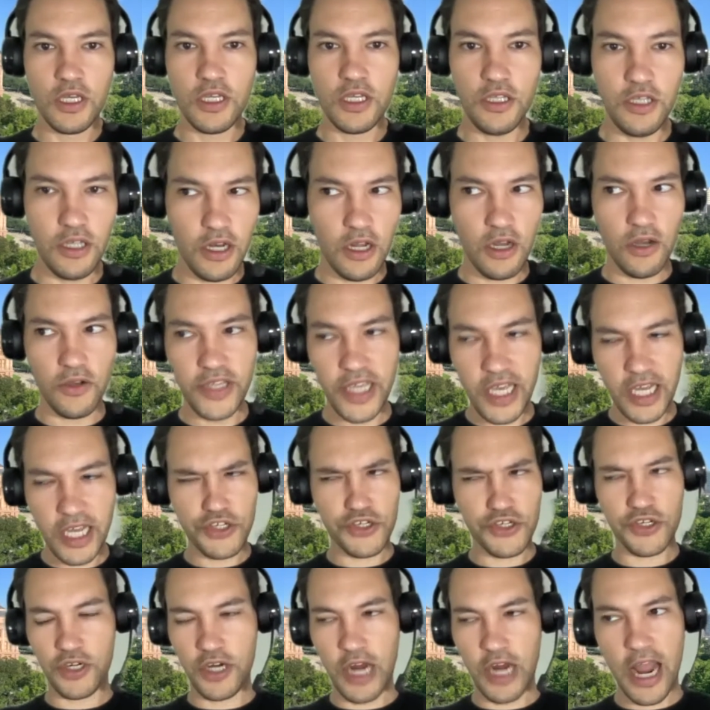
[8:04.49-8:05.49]
Yeah,
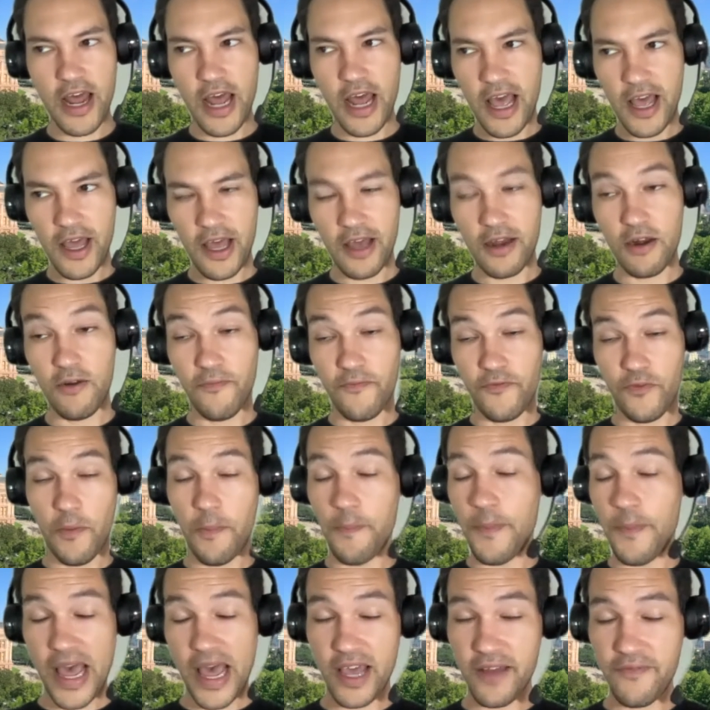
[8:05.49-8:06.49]
sure. I don't feel
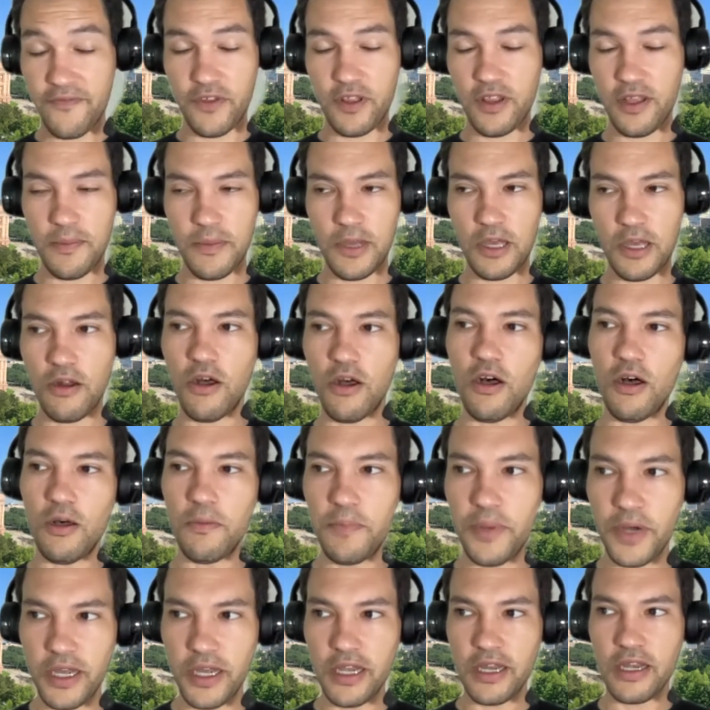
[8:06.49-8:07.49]
bad for them at all,
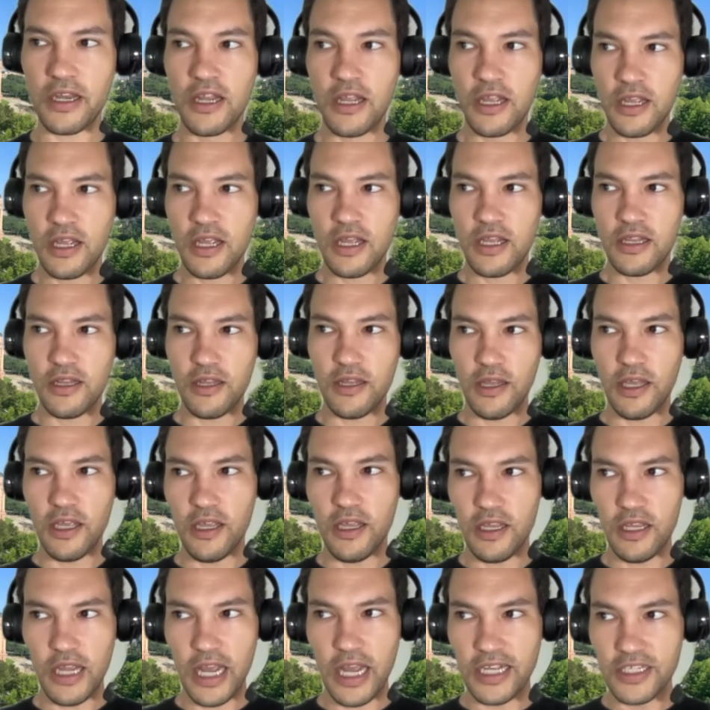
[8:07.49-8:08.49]
but
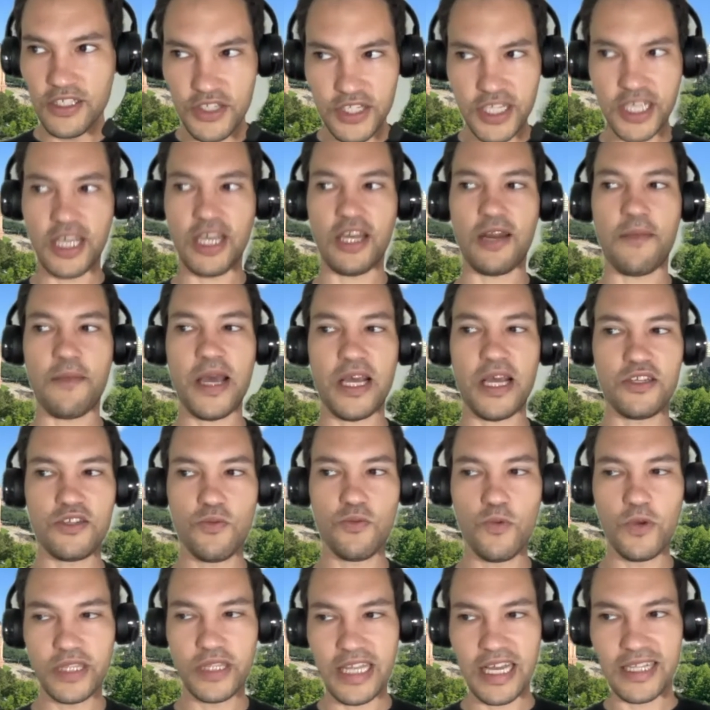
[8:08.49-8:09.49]
I just can't
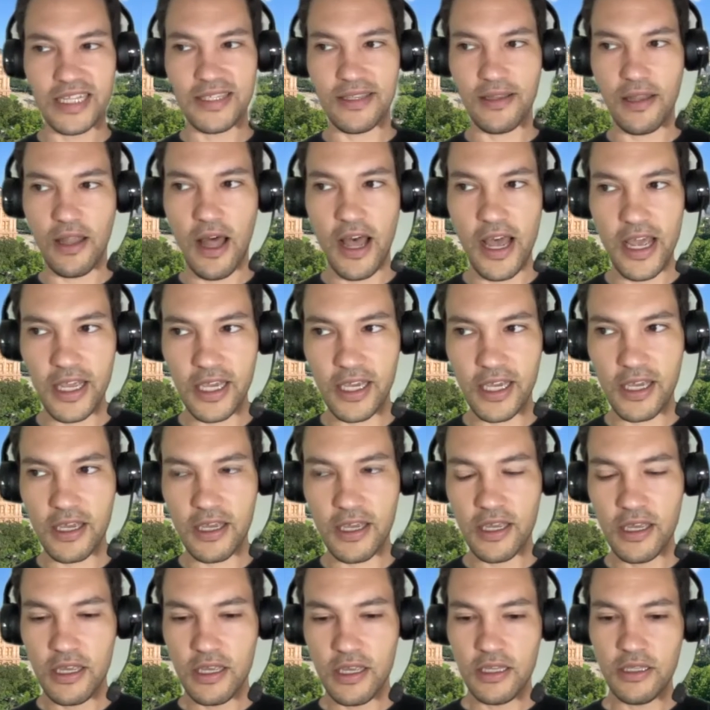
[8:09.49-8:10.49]
imagine what that's
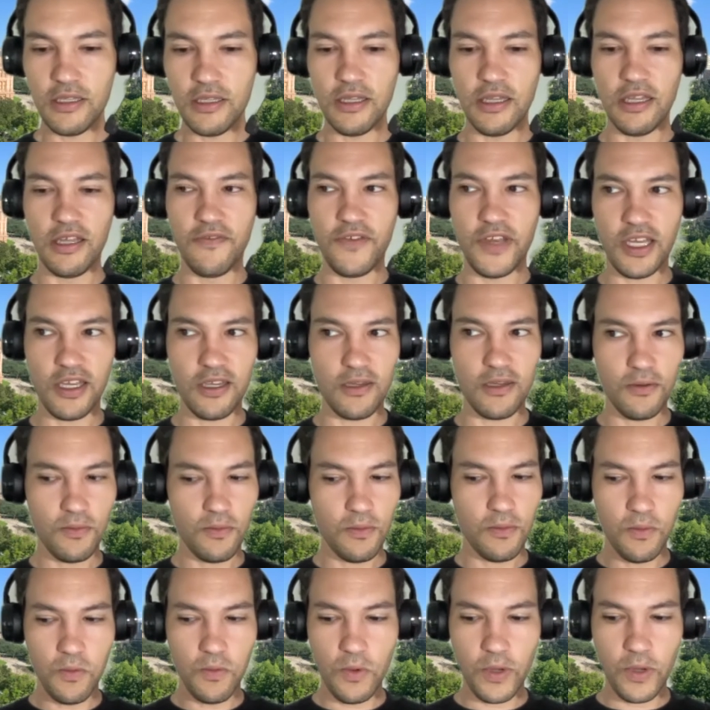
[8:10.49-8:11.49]
like living
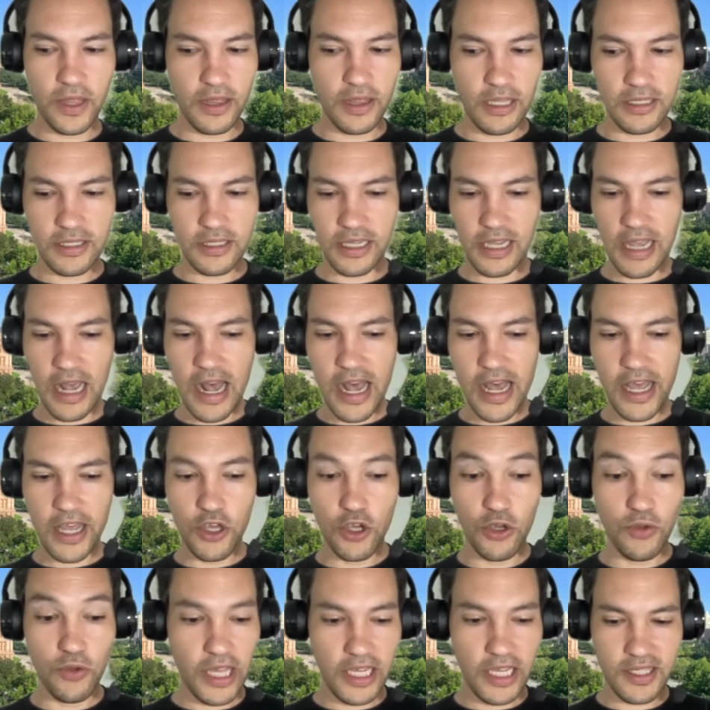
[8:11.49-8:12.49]
with this guy
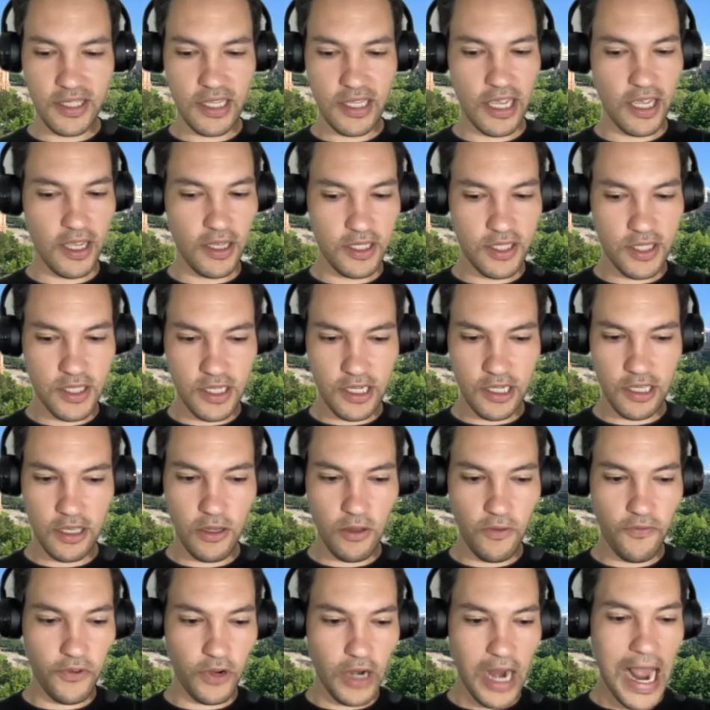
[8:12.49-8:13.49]
who they say
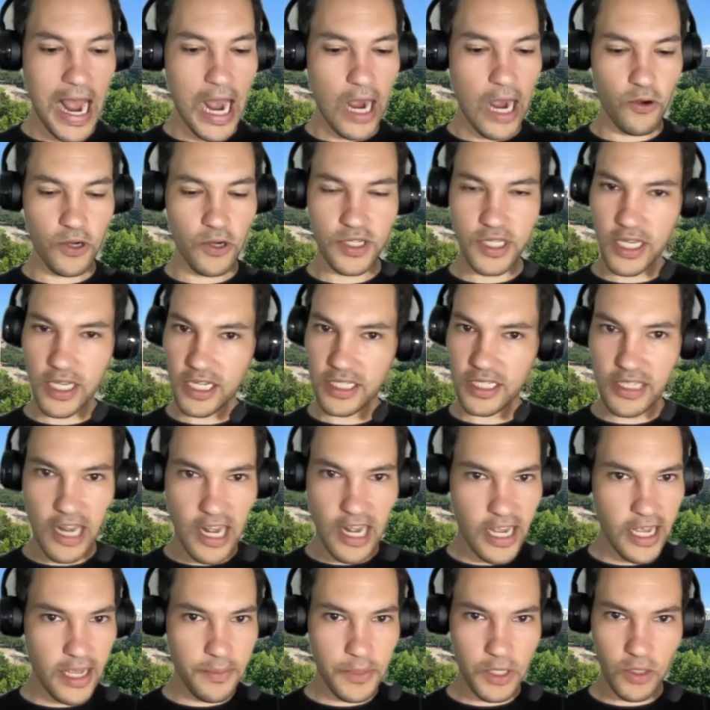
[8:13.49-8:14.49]
still for hours at a
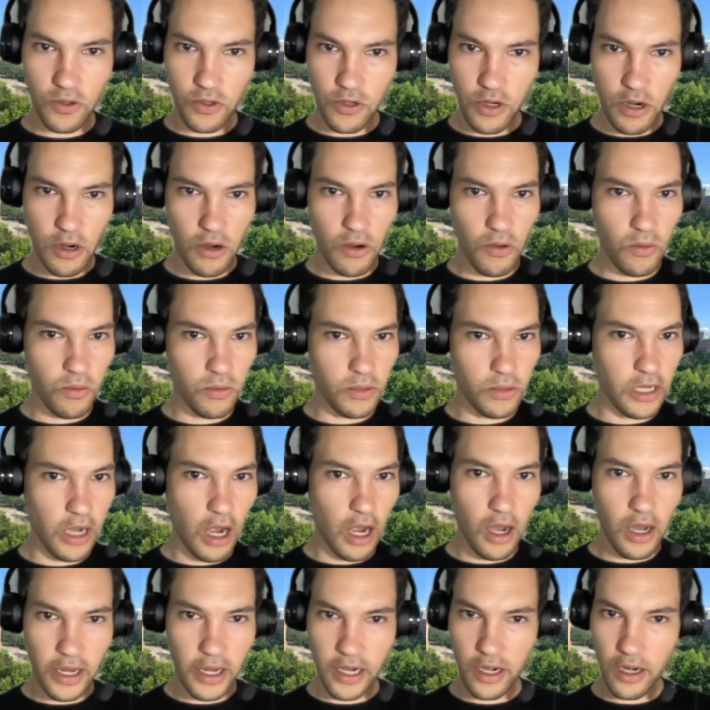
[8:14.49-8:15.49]
time he will go
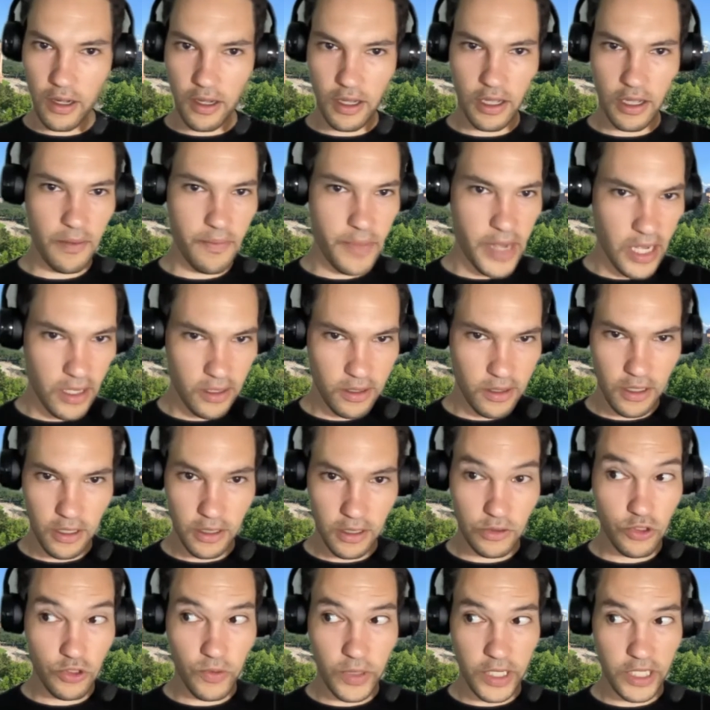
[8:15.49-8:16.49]
on and on about the
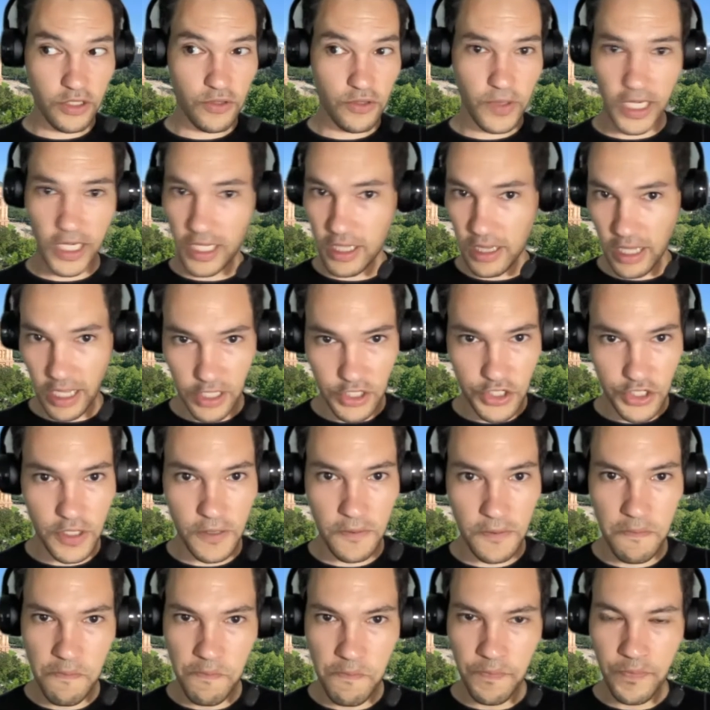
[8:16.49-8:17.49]
2020
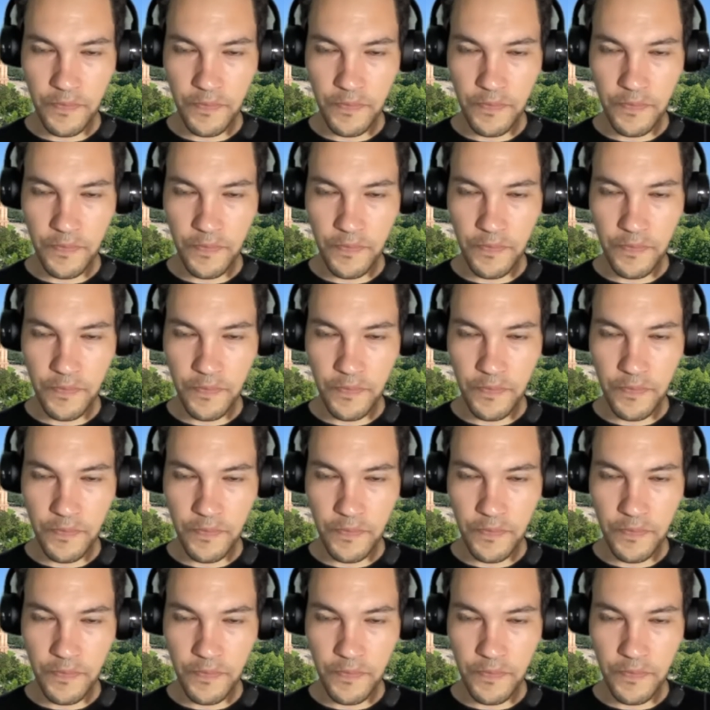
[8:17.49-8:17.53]
election.